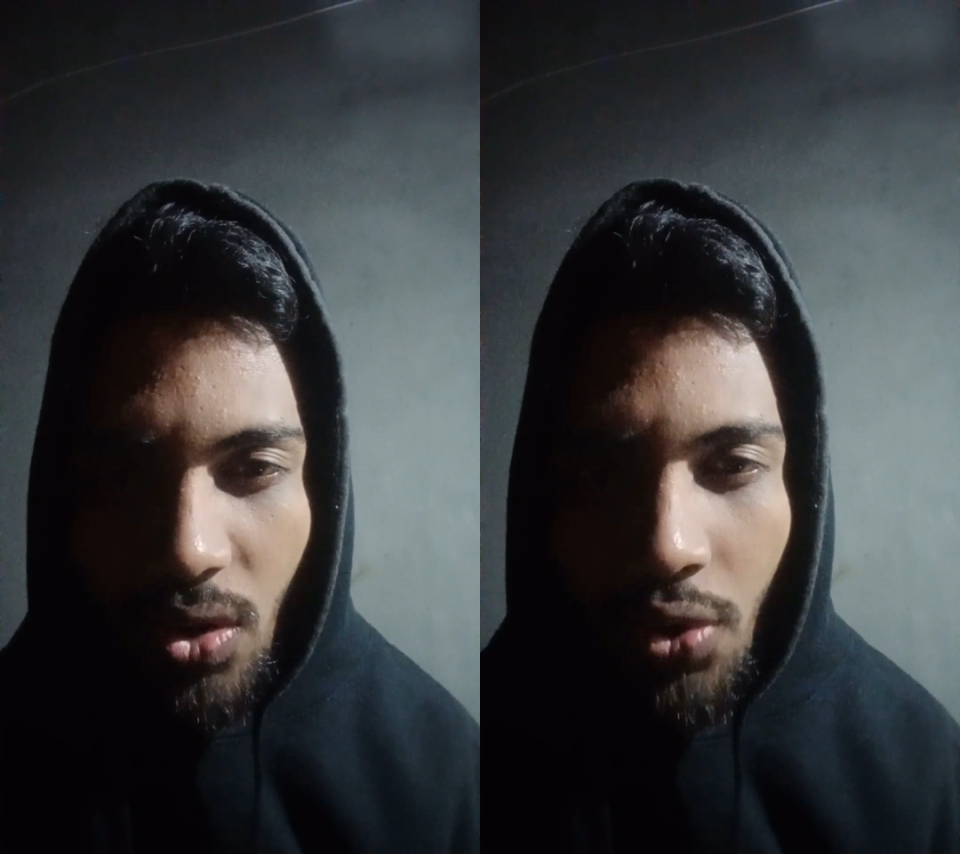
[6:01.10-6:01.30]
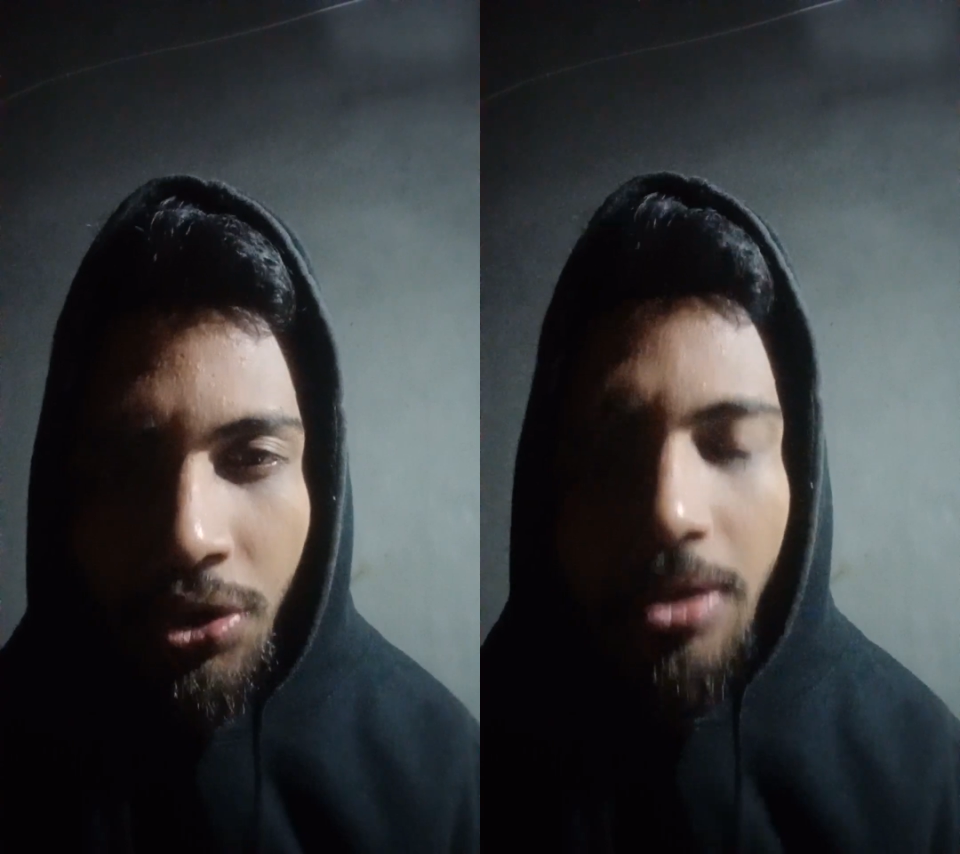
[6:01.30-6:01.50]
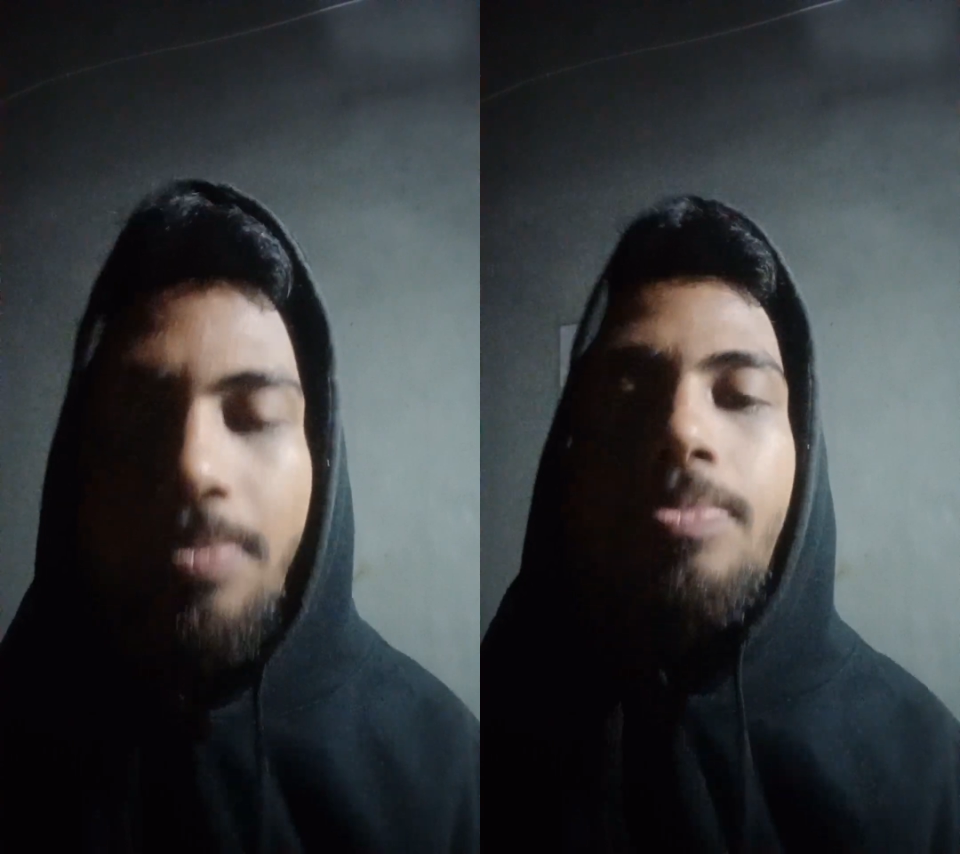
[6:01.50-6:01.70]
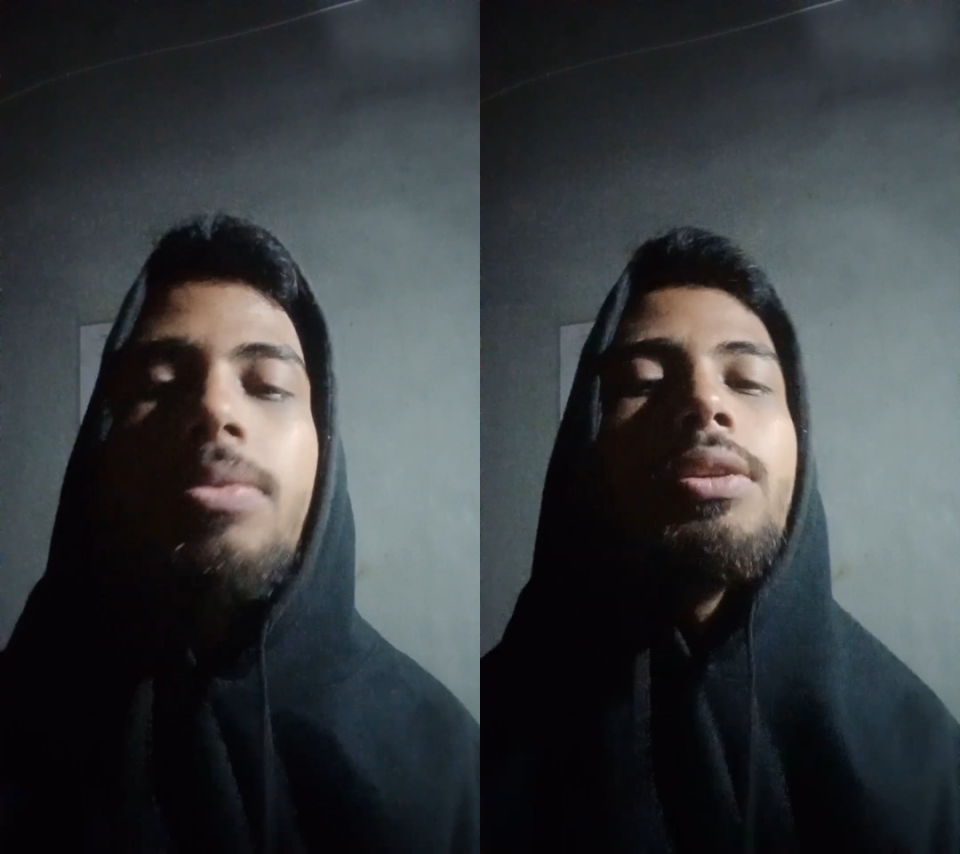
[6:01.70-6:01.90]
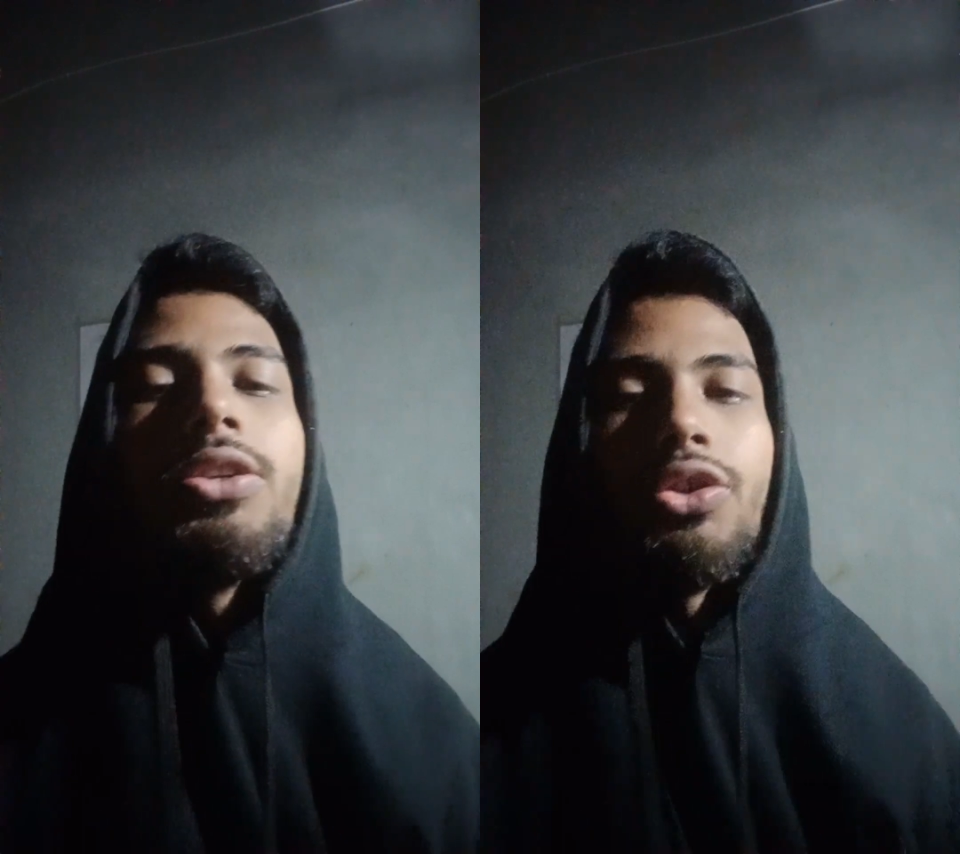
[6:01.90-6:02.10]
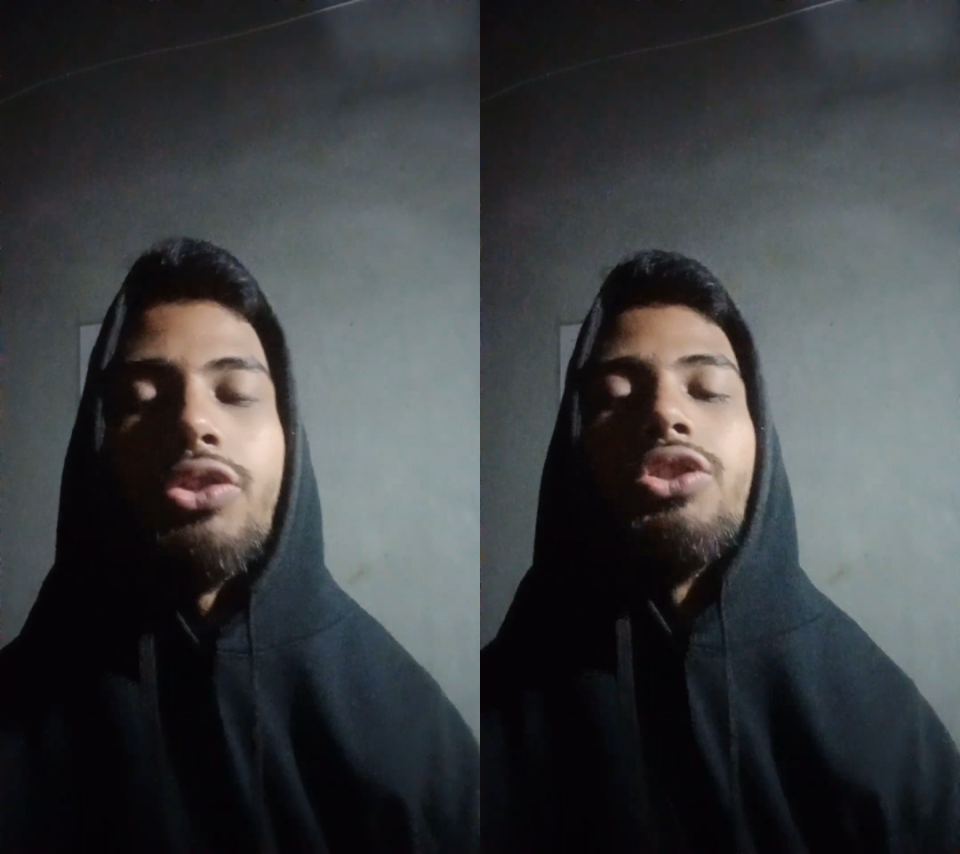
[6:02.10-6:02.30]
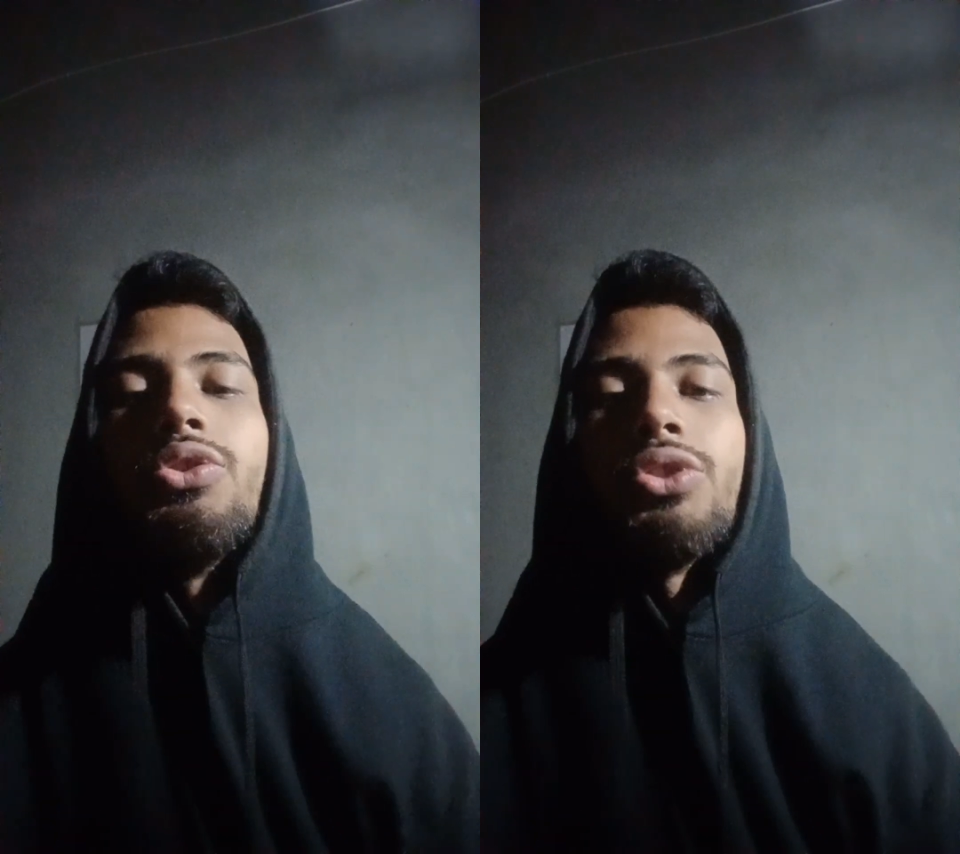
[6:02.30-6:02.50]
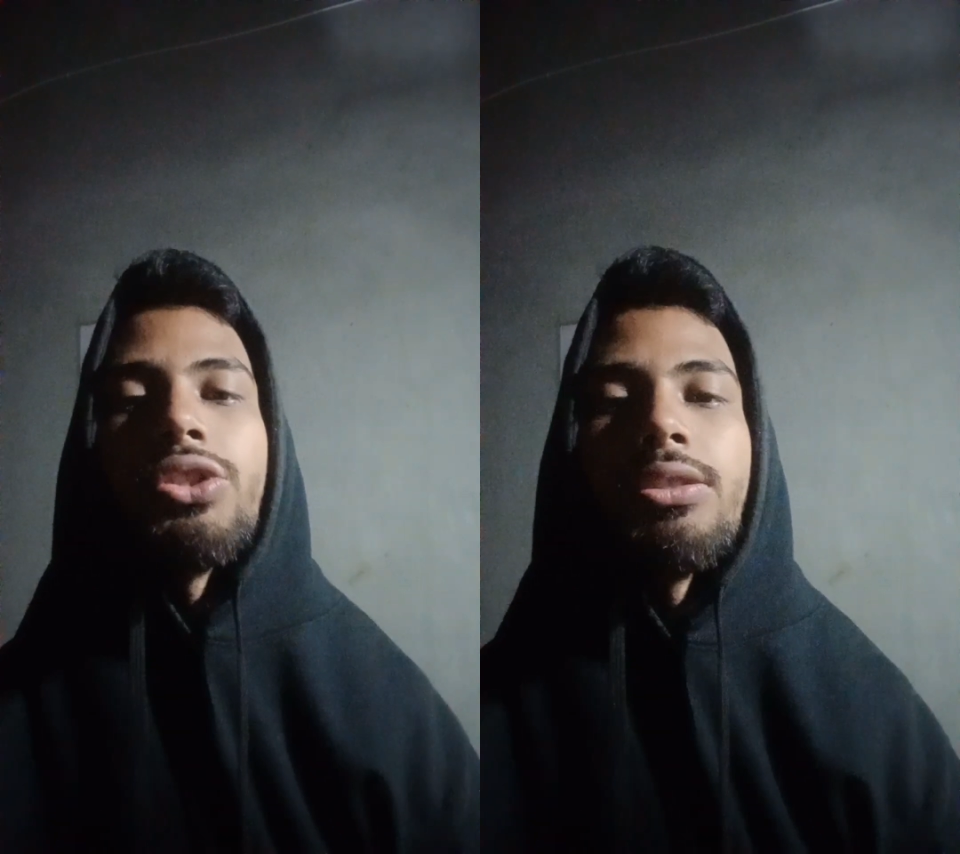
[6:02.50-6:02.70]
okay, easy
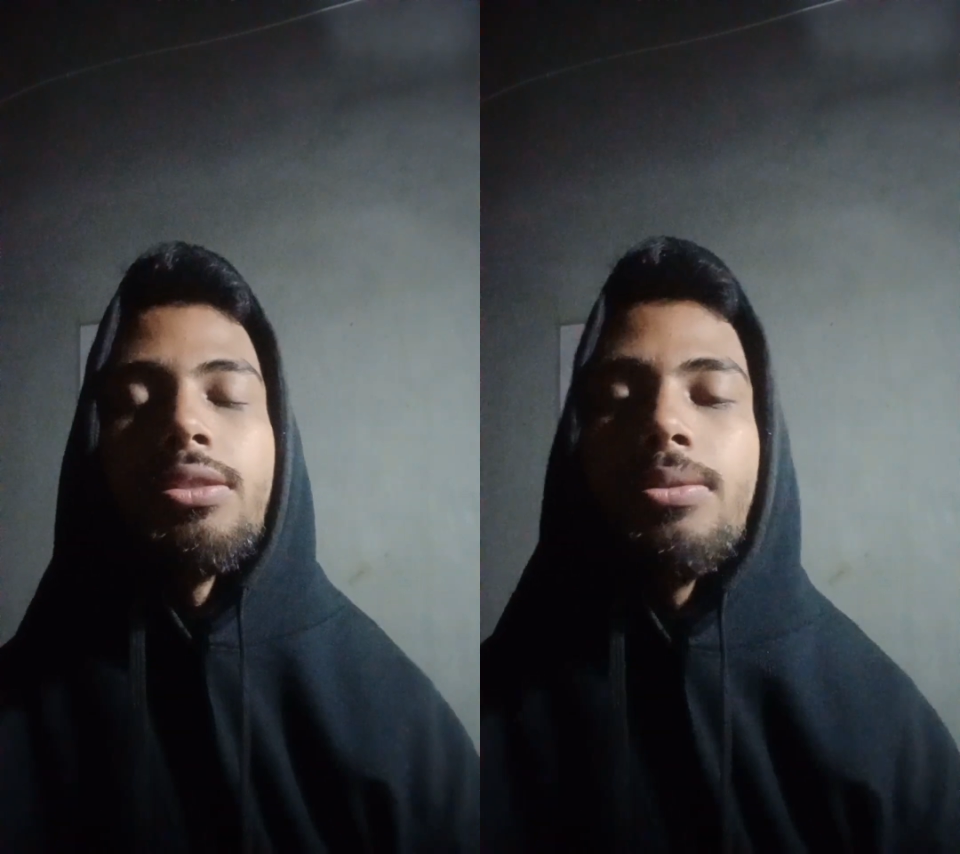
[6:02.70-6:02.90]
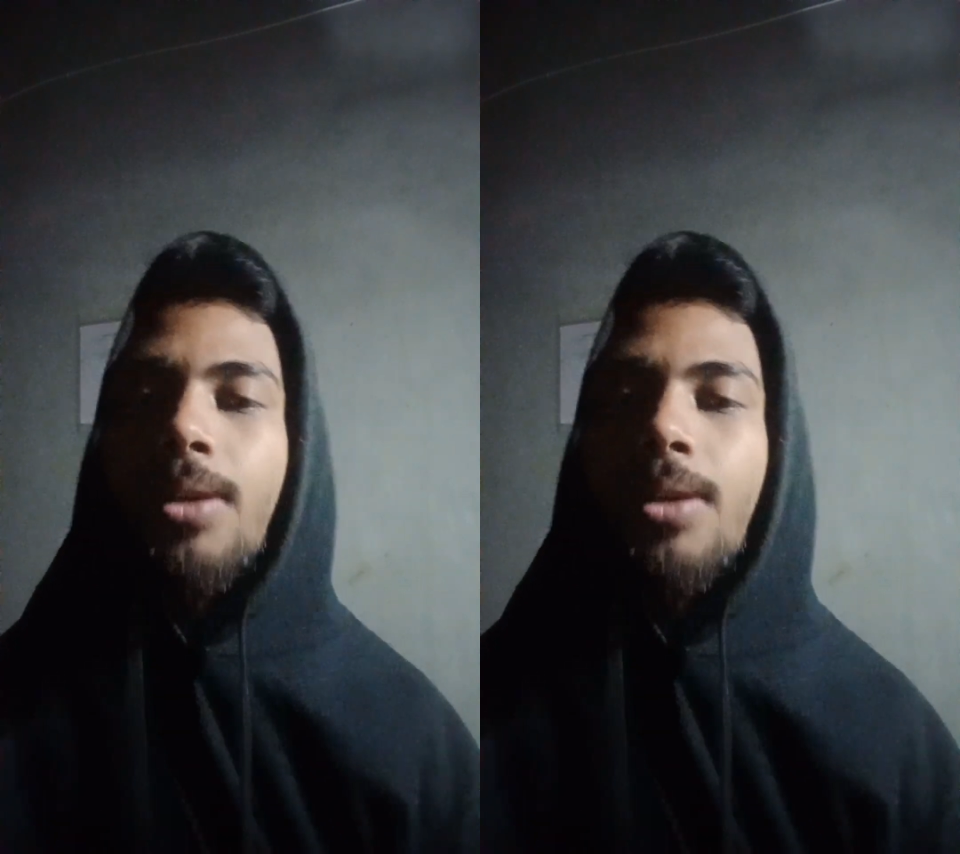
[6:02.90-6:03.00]
to share.